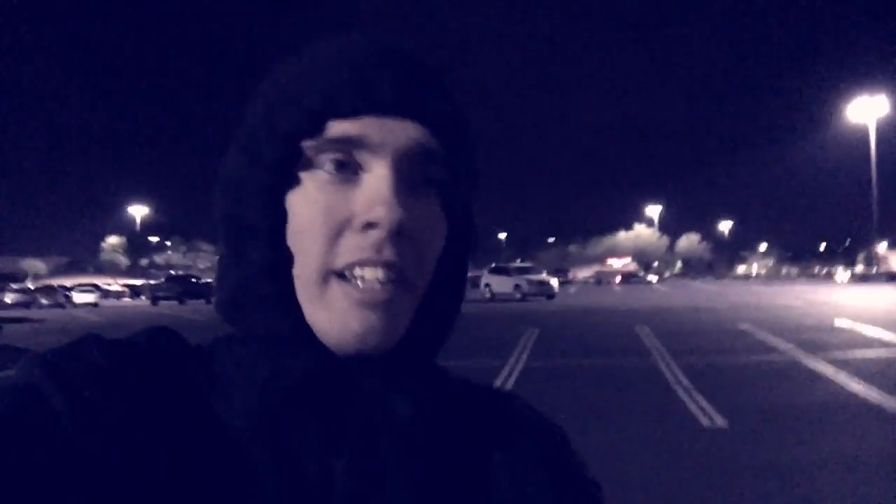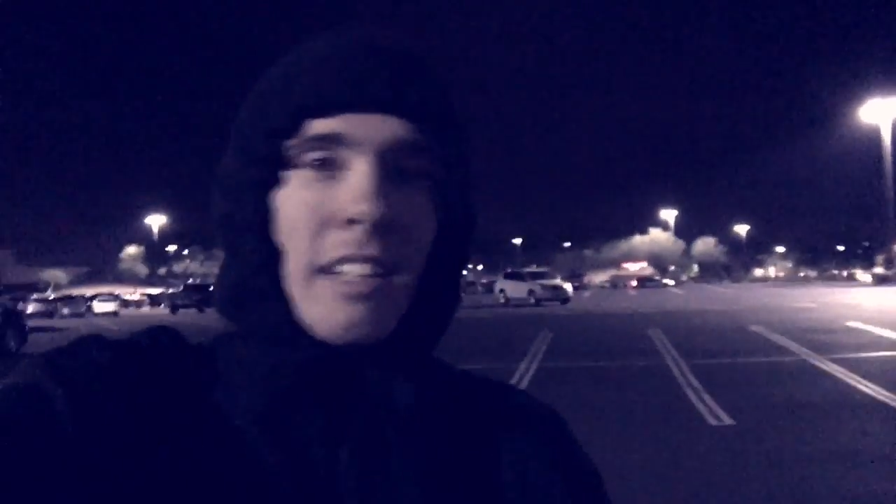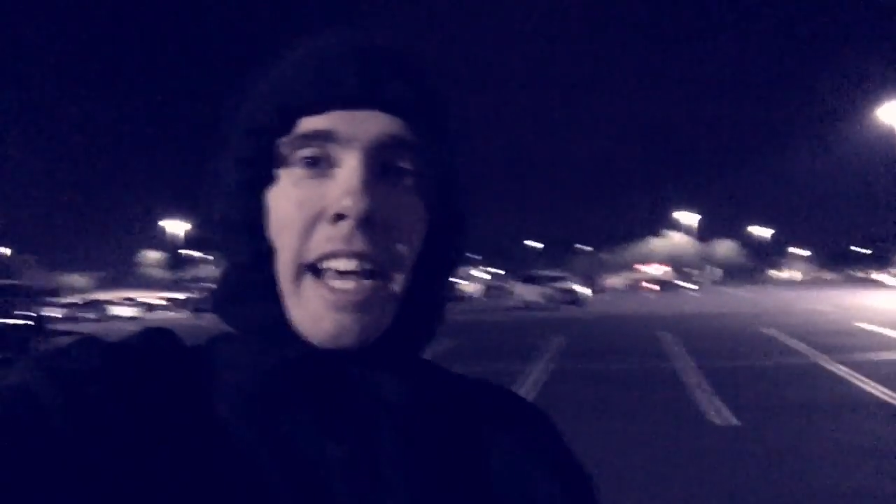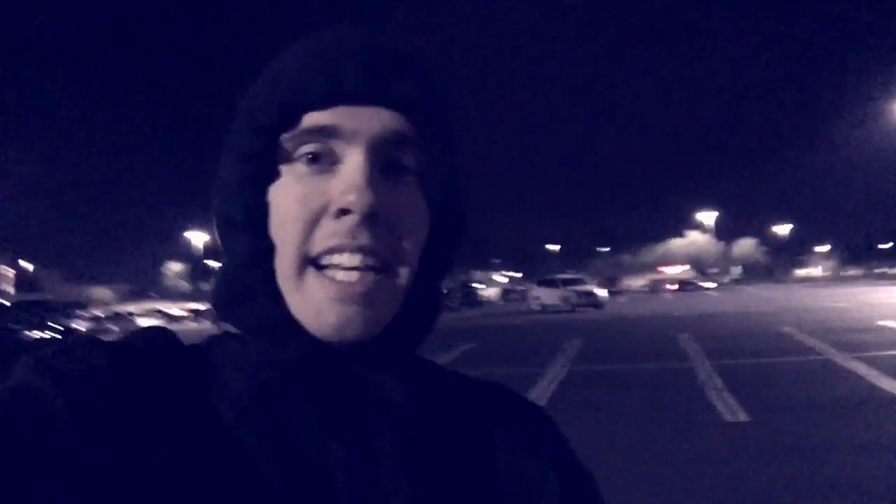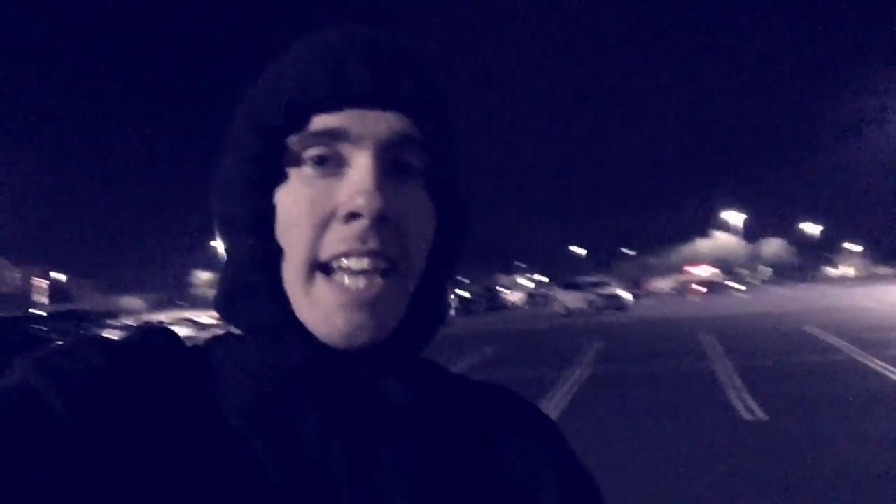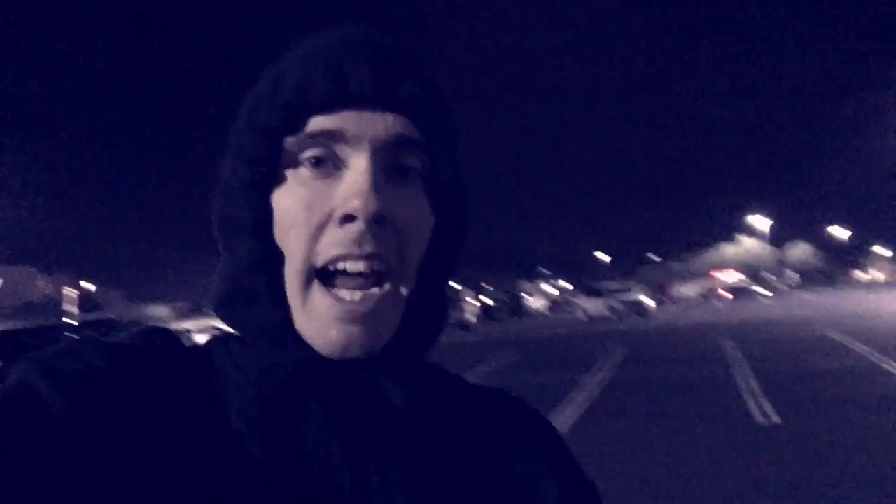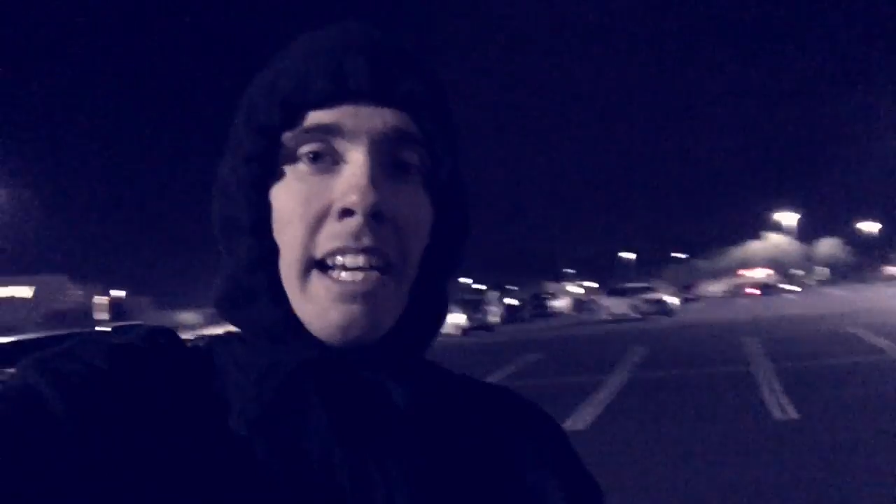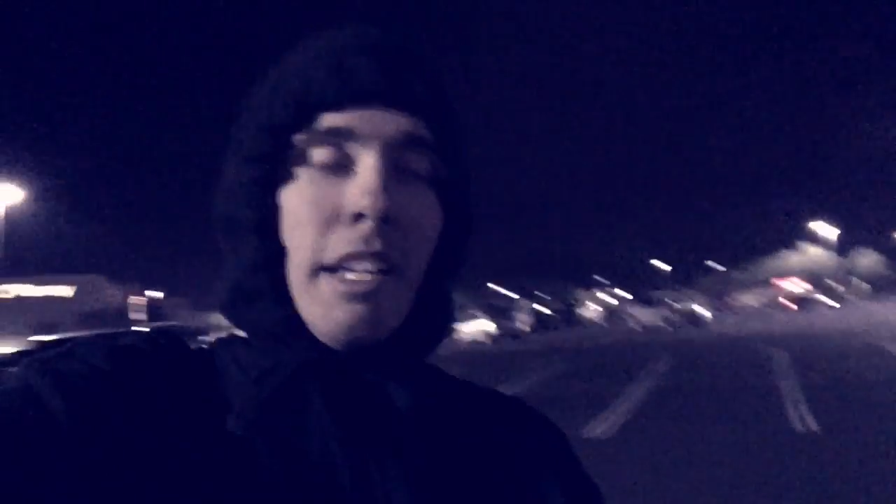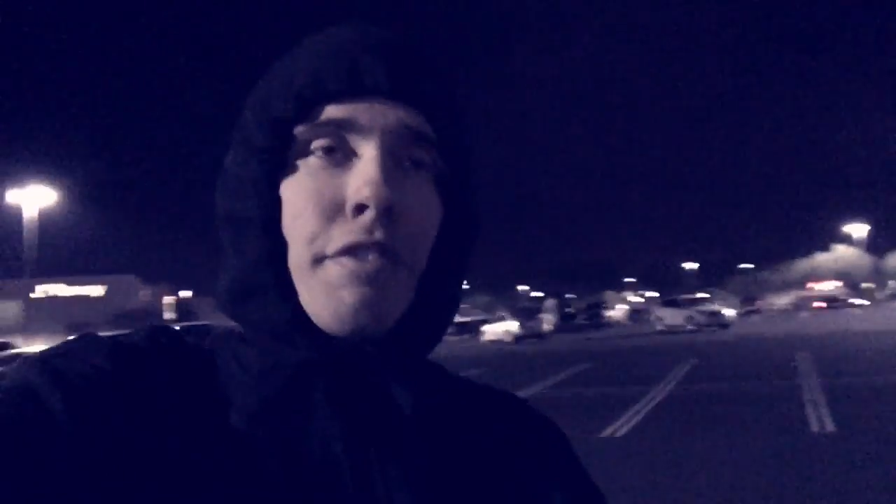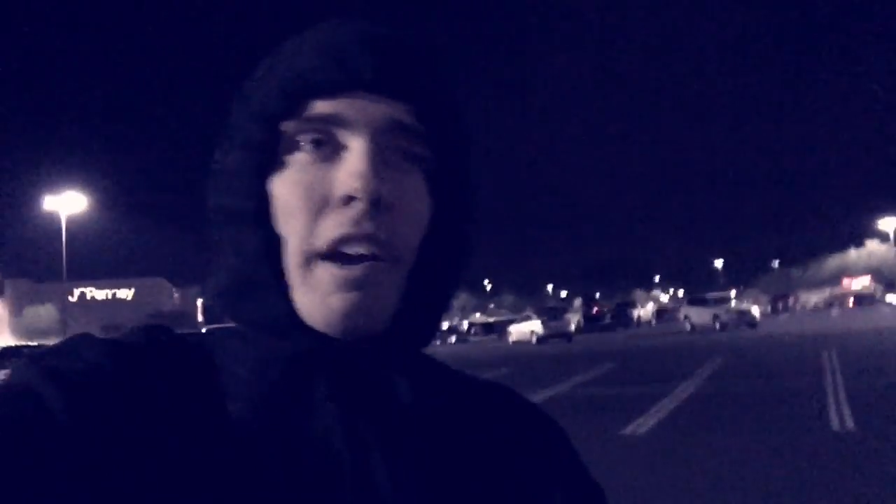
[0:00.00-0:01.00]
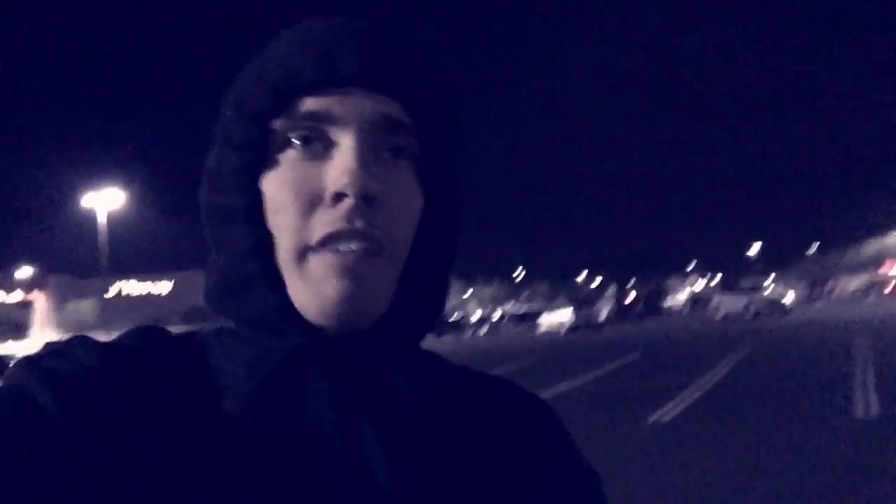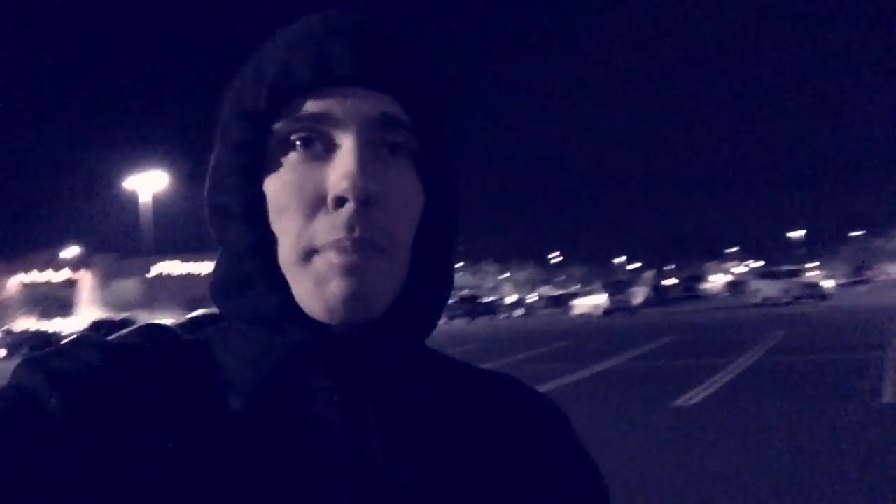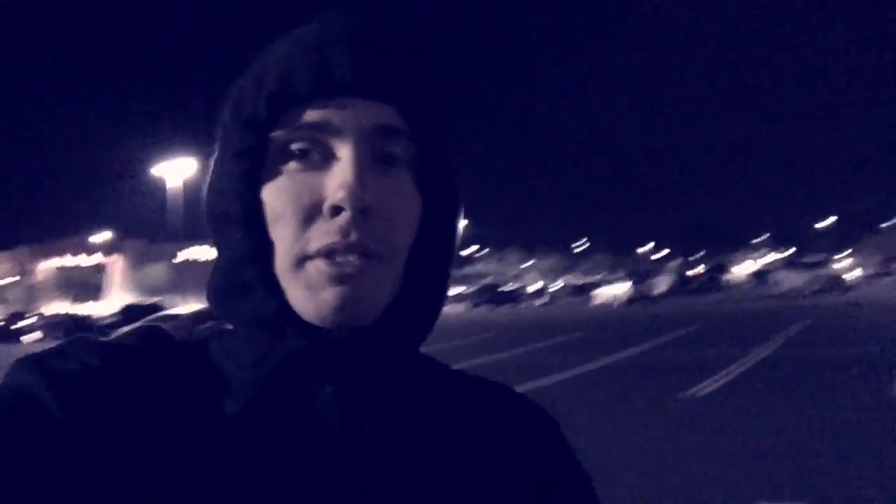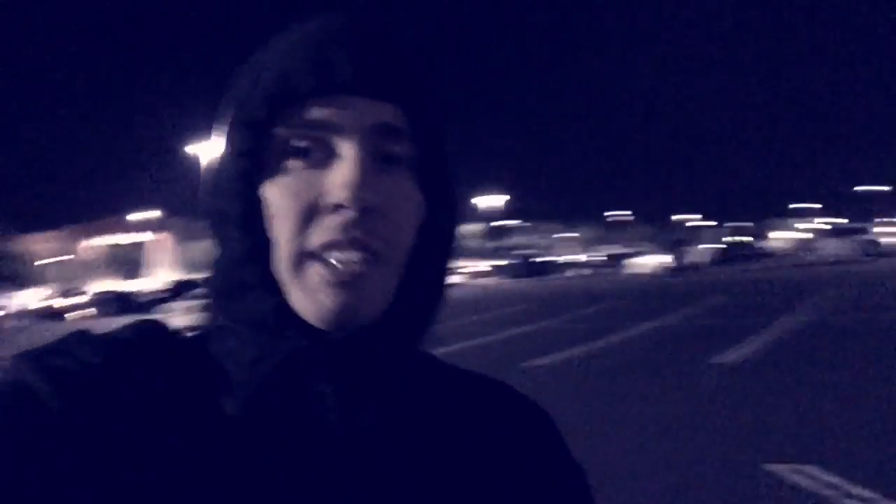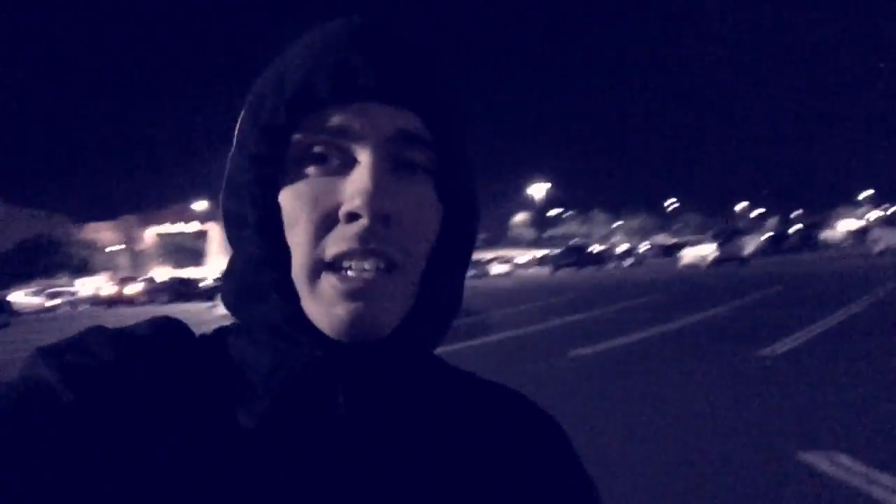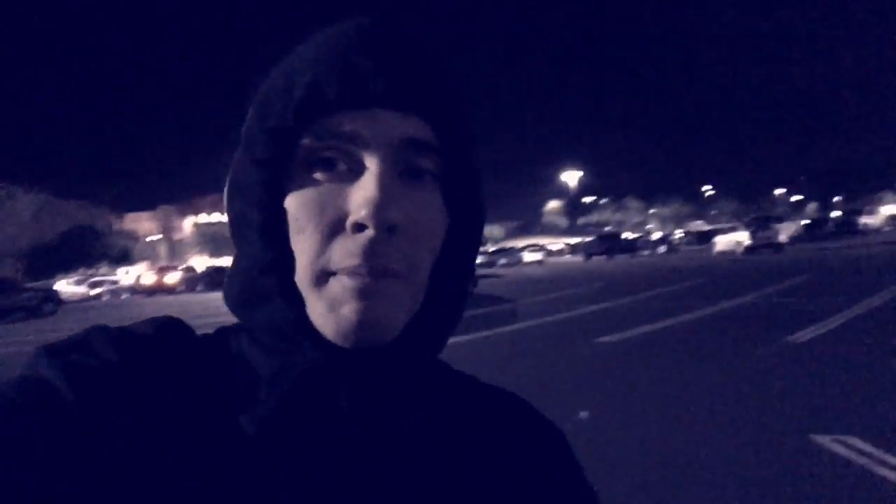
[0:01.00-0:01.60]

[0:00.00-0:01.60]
like 95%